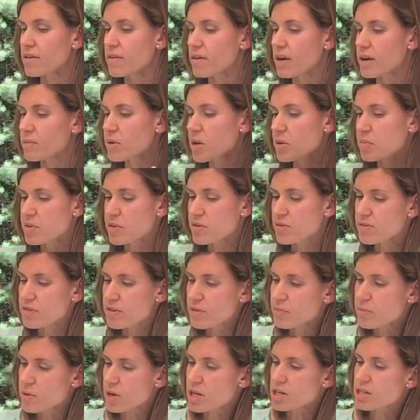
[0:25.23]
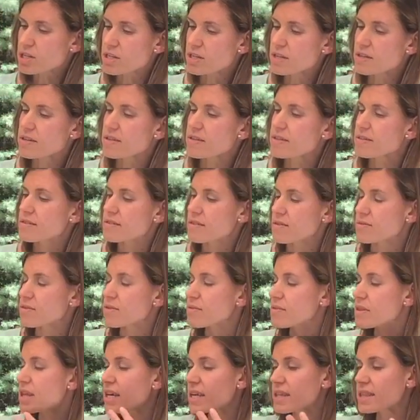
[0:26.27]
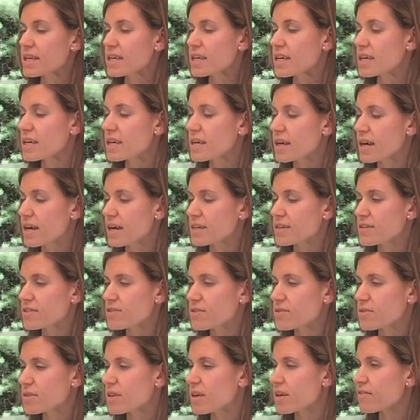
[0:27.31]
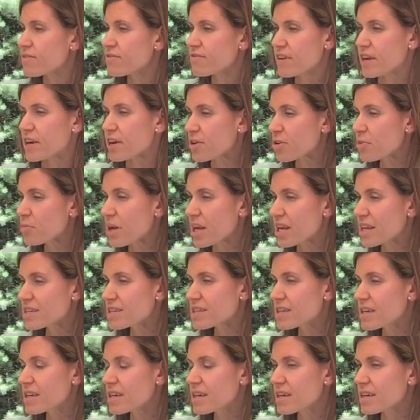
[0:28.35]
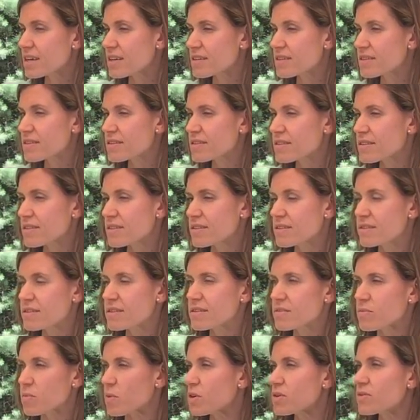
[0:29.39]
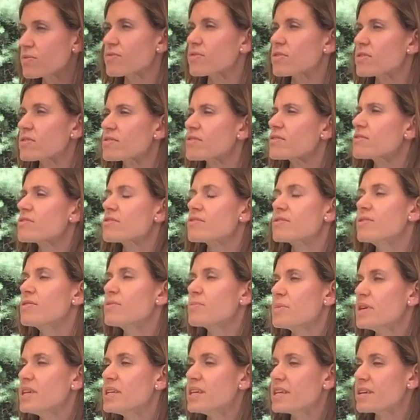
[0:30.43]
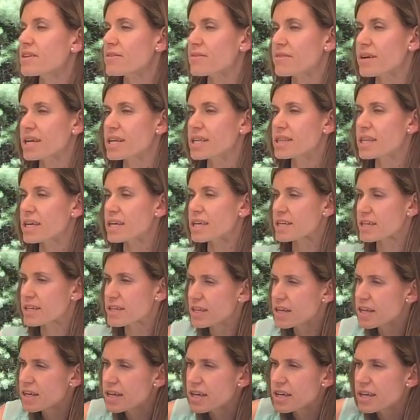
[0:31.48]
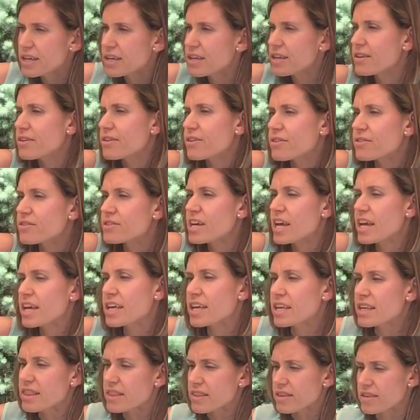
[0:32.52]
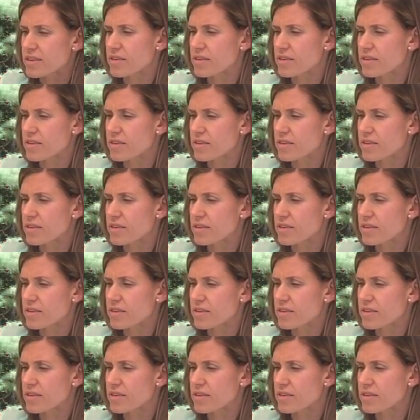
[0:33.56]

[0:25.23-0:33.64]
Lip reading: I might be using brushes, although lately I do a lot of finger painting, and it's just wonderful because it's so immediate, right? Like, you're taking